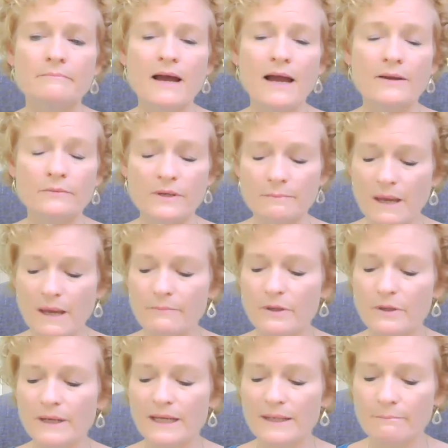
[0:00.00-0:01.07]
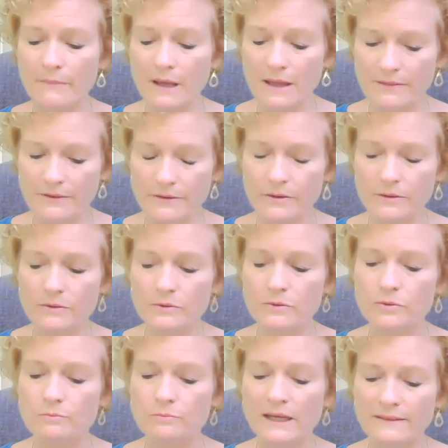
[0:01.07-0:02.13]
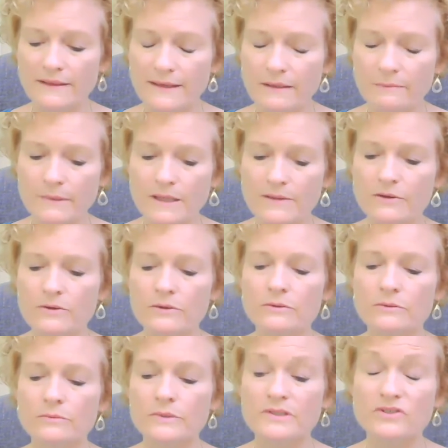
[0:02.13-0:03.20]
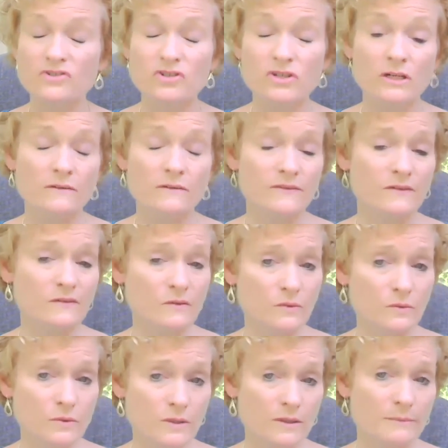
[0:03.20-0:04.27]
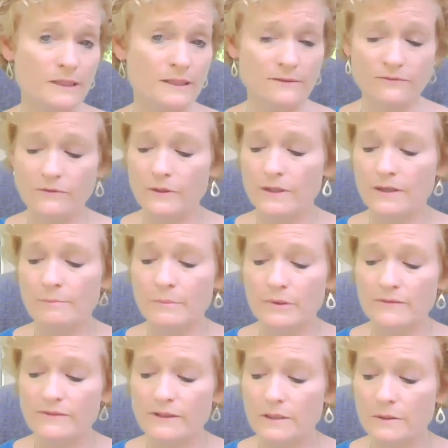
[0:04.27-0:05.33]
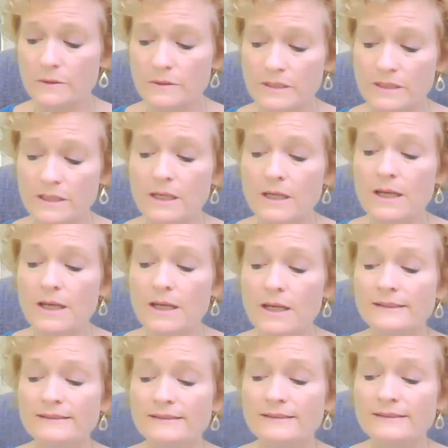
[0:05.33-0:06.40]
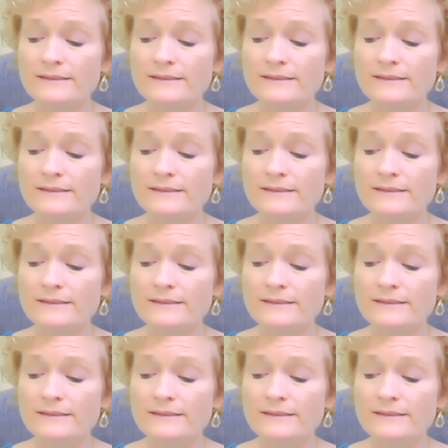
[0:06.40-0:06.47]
I remember my mother, my late mother, who was chair of the school committee for a number of years, saying,